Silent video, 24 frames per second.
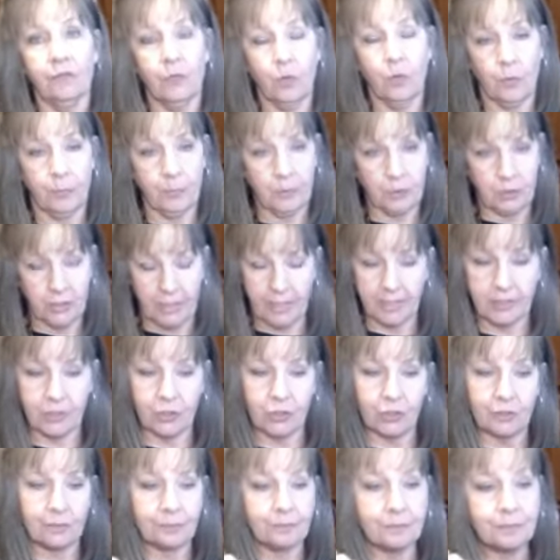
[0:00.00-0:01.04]

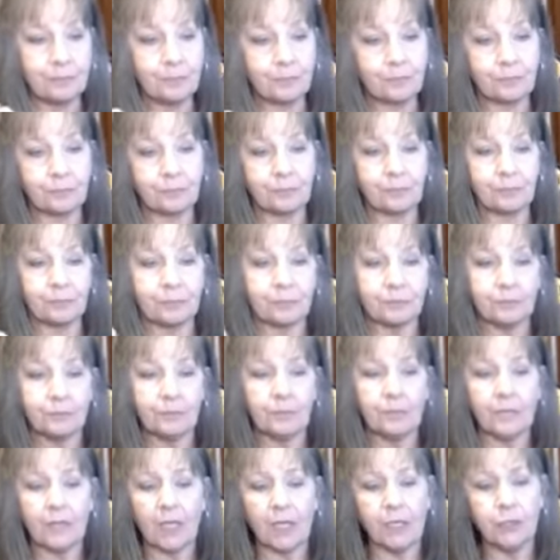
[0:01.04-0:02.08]
protection.
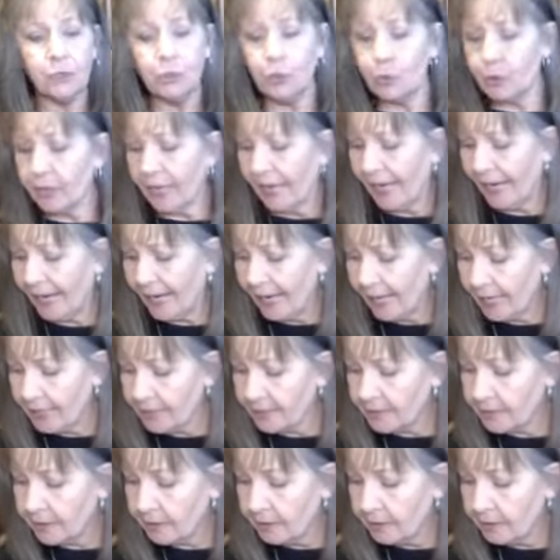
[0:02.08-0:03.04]
You can